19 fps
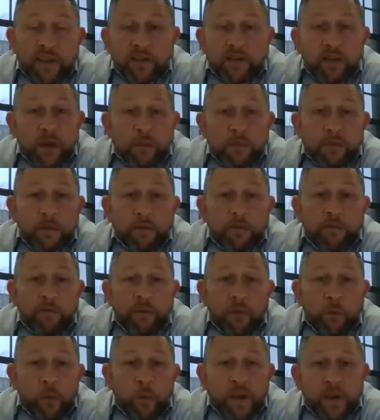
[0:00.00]
terms of
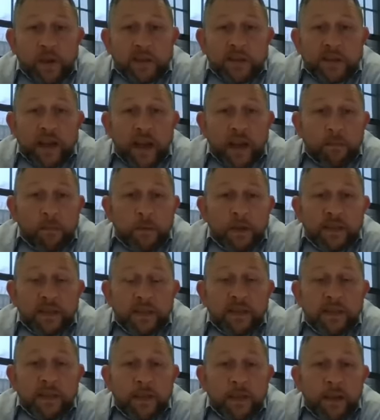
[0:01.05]
witness
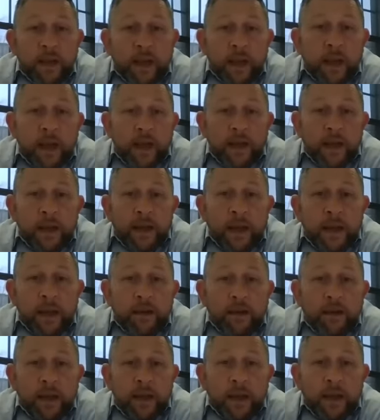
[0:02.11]
statements, uh,
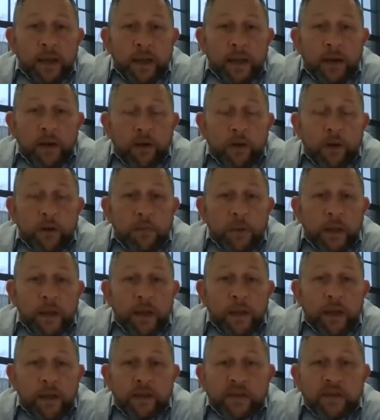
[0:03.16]
and and it could
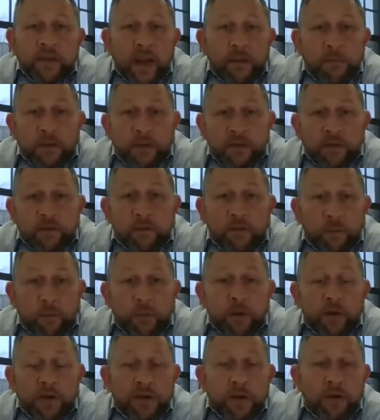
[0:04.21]
be statements of the
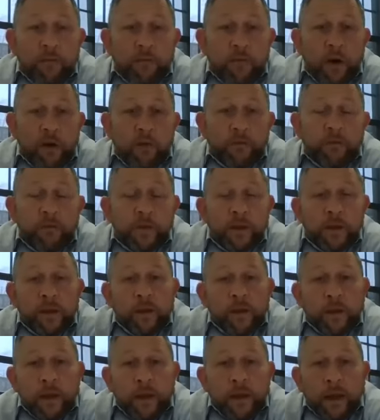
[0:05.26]
person involved.
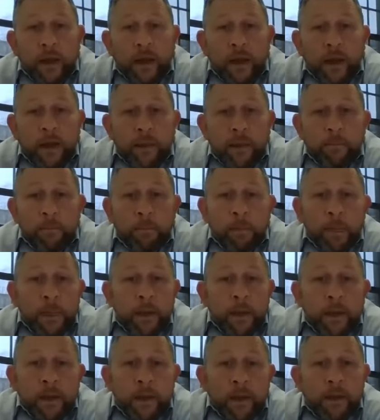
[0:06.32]
Um,
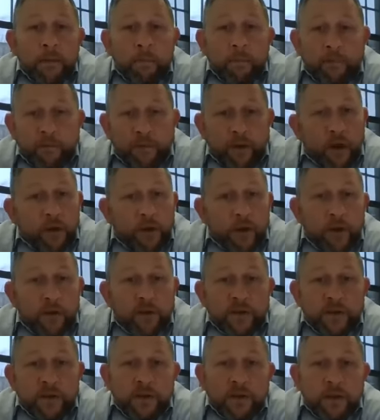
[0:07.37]

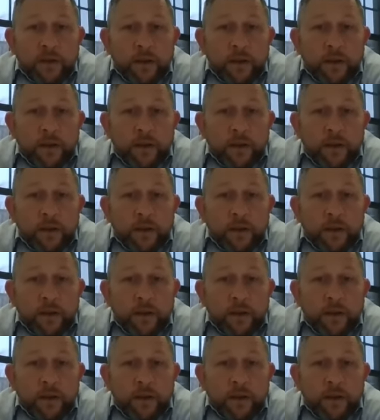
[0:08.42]
photos,